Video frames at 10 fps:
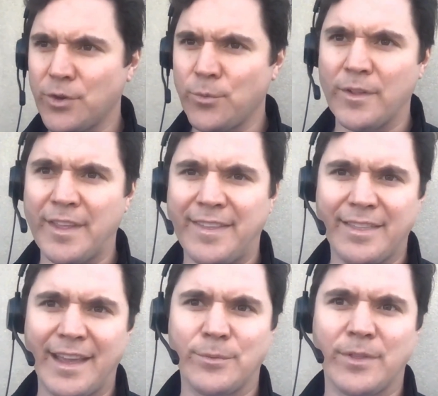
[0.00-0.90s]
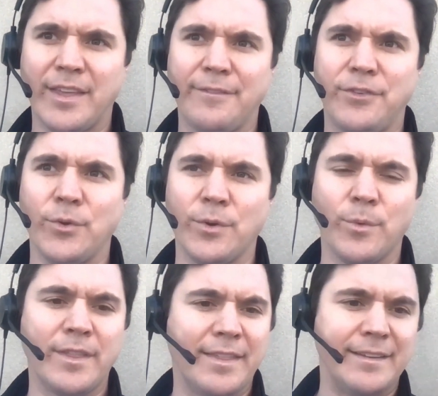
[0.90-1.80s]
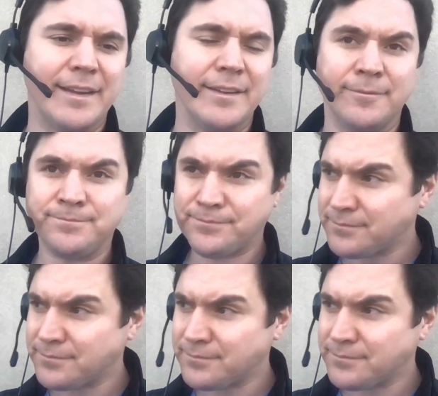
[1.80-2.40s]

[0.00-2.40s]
one that they thanked with thank you and one that they didn't.